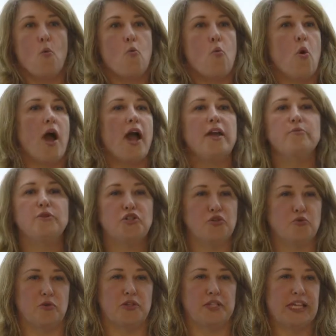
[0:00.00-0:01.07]
why we
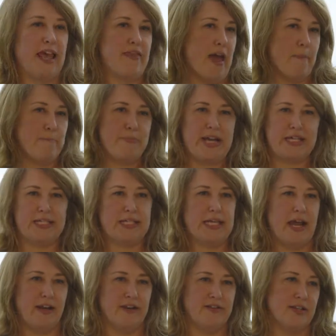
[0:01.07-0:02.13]
should want to get that best
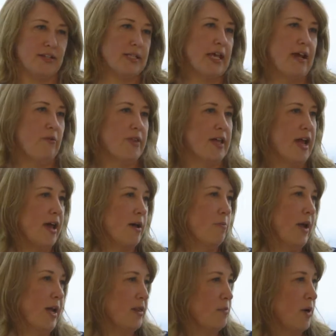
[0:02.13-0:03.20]
talent that's out there
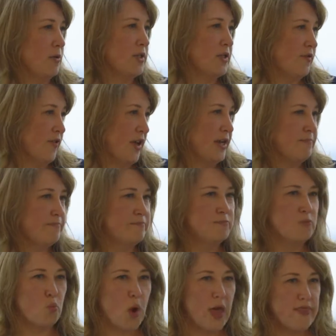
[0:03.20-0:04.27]
and make the most of it,
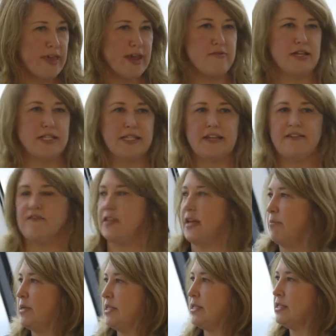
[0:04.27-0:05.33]
when they're asking for
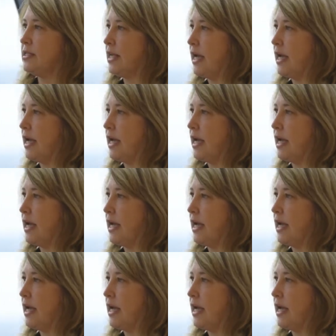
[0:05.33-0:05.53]
that business